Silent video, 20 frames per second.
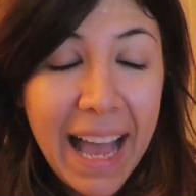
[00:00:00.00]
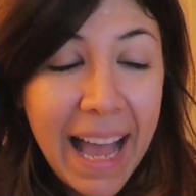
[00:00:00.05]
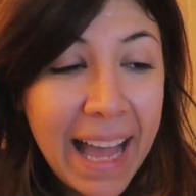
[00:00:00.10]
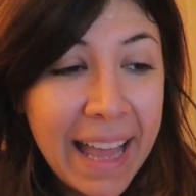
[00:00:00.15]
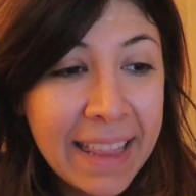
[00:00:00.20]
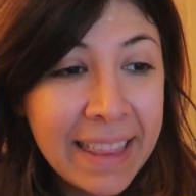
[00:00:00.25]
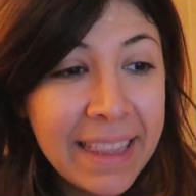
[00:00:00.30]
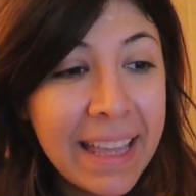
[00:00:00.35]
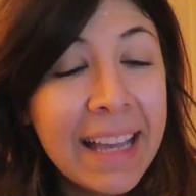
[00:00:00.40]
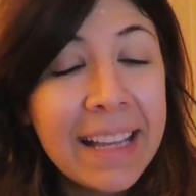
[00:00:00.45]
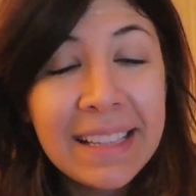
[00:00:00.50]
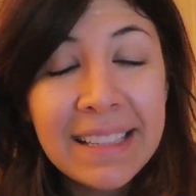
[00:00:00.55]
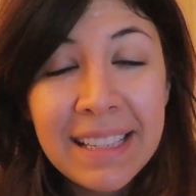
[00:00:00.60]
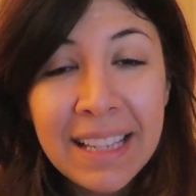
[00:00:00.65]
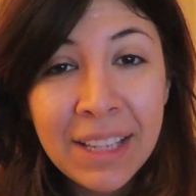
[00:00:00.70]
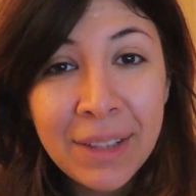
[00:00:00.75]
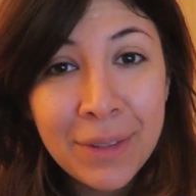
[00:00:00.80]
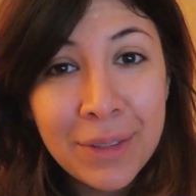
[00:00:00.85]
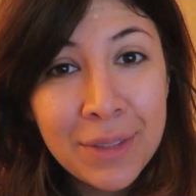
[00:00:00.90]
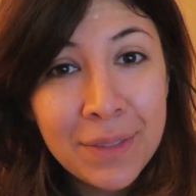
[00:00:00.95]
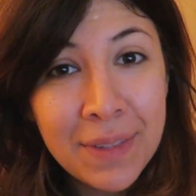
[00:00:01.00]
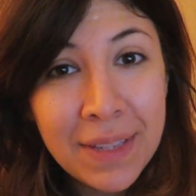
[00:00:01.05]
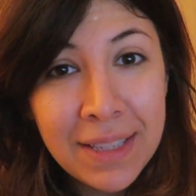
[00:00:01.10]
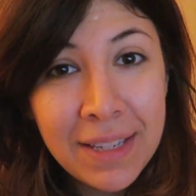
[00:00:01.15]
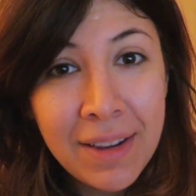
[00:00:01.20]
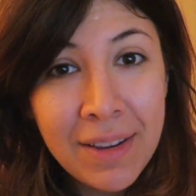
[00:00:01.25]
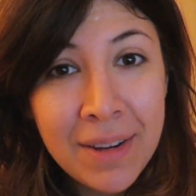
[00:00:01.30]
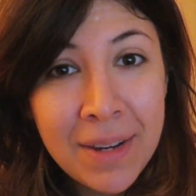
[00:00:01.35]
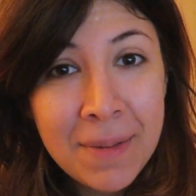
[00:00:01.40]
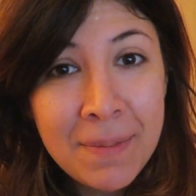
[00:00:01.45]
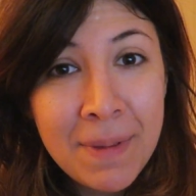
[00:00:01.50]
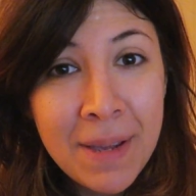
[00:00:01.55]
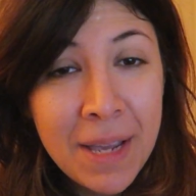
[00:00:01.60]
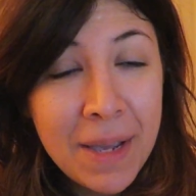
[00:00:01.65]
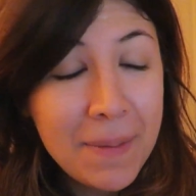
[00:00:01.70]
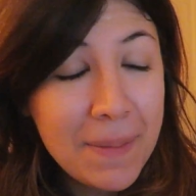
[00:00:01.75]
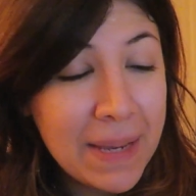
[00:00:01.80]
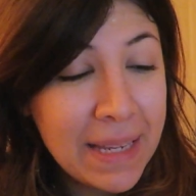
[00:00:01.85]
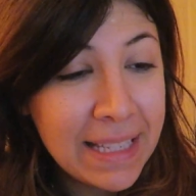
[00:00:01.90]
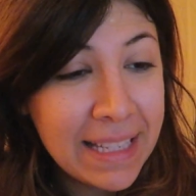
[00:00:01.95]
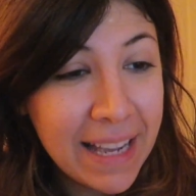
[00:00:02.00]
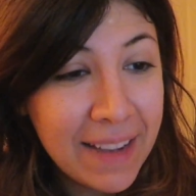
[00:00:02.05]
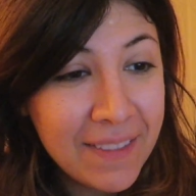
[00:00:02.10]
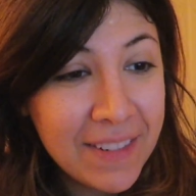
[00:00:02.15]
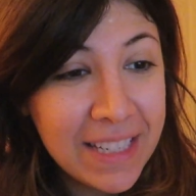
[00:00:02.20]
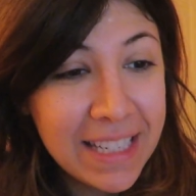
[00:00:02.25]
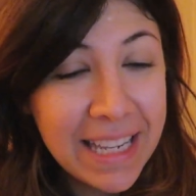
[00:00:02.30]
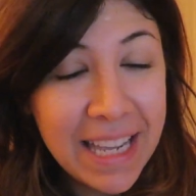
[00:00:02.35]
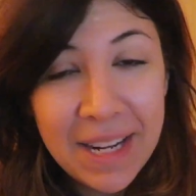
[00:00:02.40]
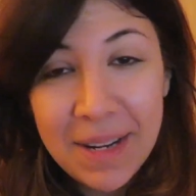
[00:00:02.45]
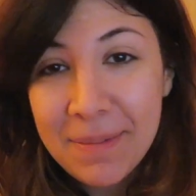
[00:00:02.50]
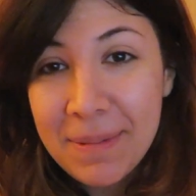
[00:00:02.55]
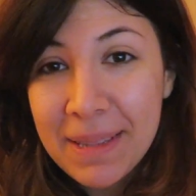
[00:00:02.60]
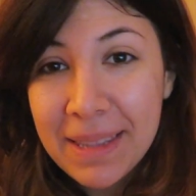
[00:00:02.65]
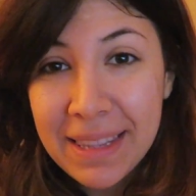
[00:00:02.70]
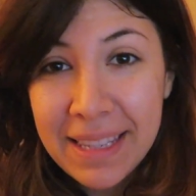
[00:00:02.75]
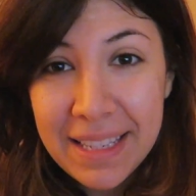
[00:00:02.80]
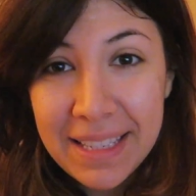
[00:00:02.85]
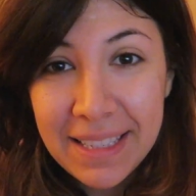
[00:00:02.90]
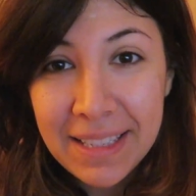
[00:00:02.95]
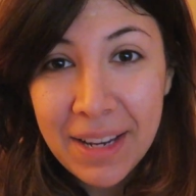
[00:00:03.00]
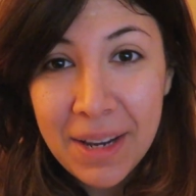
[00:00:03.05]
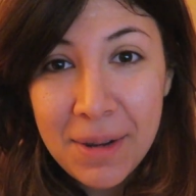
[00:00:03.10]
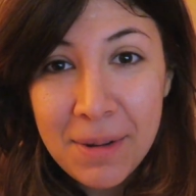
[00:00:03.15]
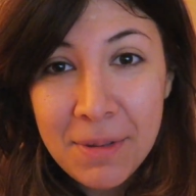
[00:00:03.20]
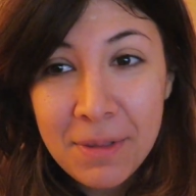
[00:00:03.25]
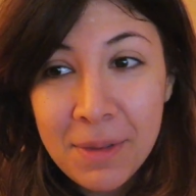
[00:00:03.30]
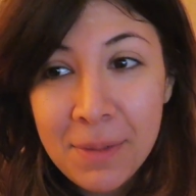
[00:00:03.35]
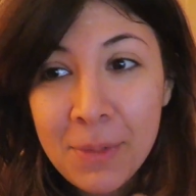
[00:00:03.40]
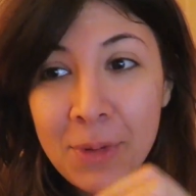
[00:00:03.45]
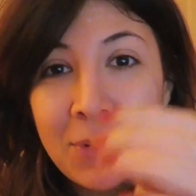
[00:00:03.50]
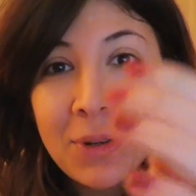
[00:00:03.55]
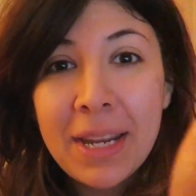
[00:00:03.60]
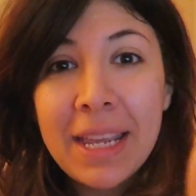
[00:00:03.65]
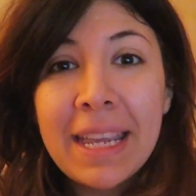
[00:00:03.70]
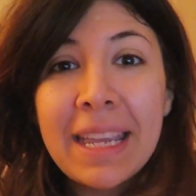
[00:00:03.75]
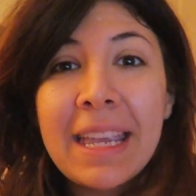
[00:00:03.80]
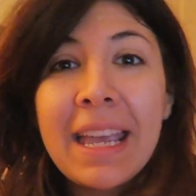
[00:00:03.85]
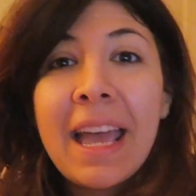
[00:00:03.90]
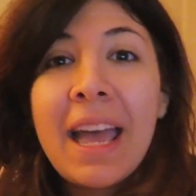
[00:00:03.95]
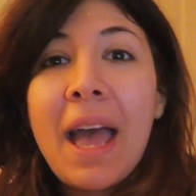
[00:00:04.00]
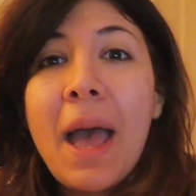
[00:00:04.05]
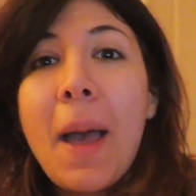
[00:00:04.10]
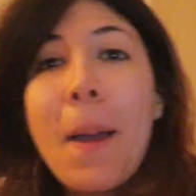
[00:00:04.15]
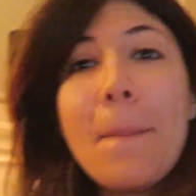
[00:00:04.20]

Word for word: And that, a lot of the time, means having to get up at this time of the morning,